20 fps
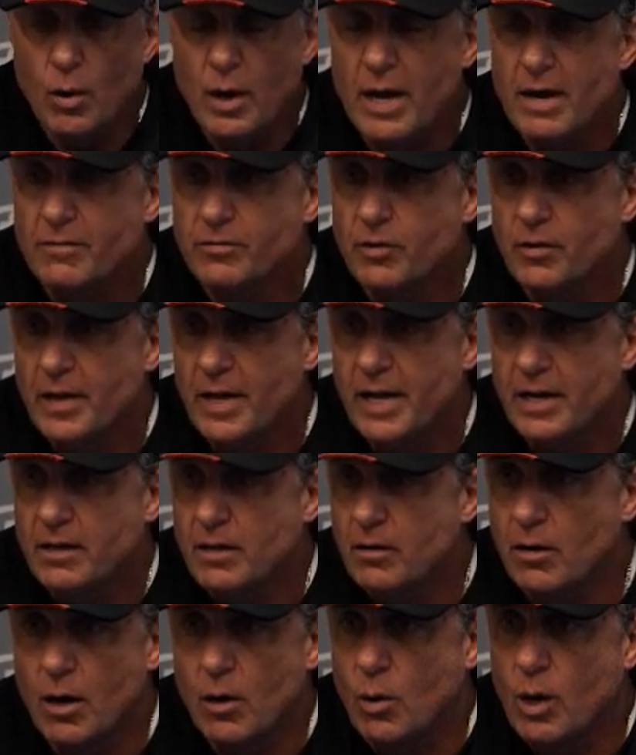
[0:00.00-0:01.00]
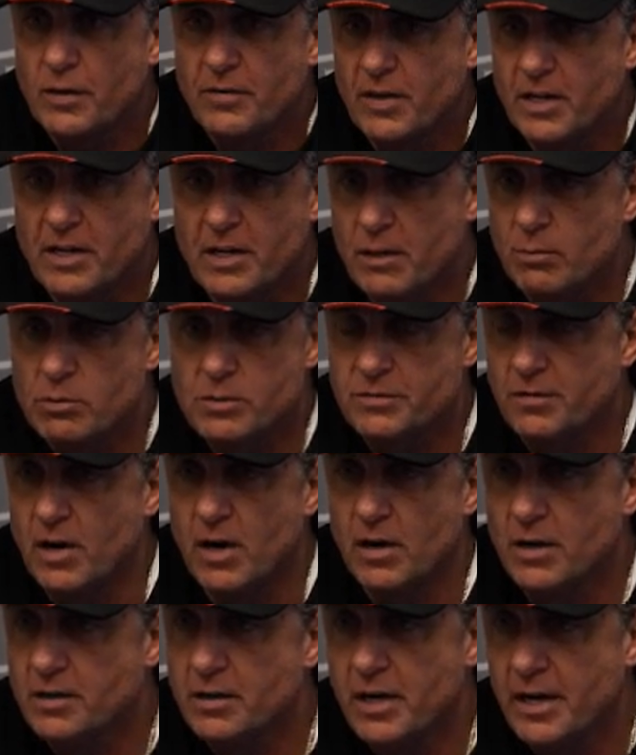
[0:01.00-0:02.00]
After that, I think he was
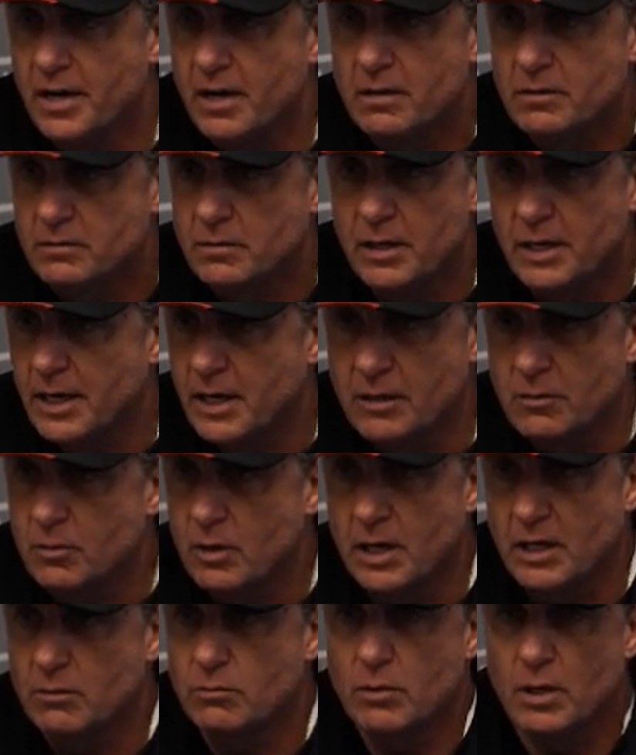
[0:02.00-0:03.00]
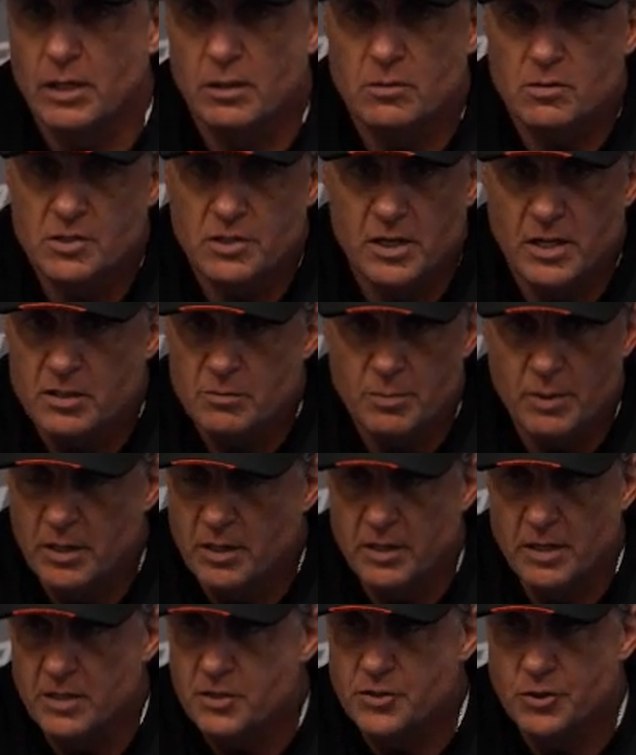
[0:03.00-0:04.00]
fine. Yeah. I don't see it as being
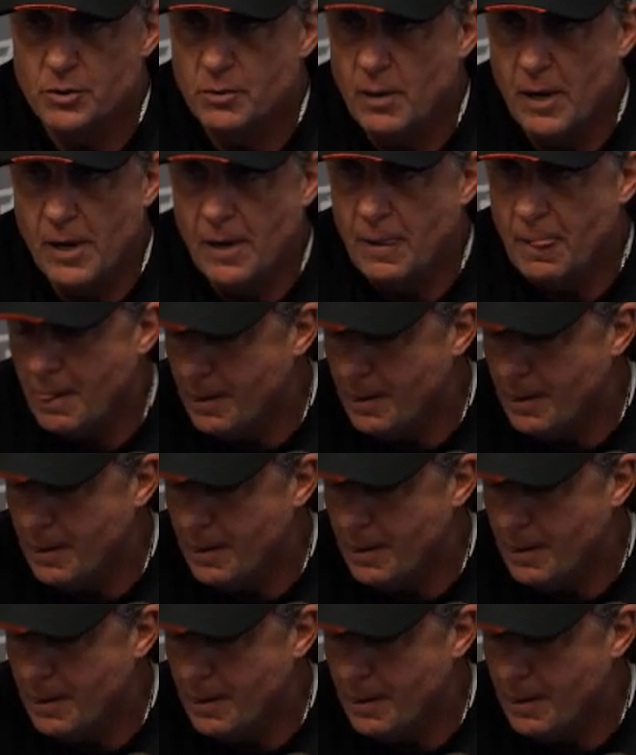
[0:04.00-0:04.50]
an issue. Huh?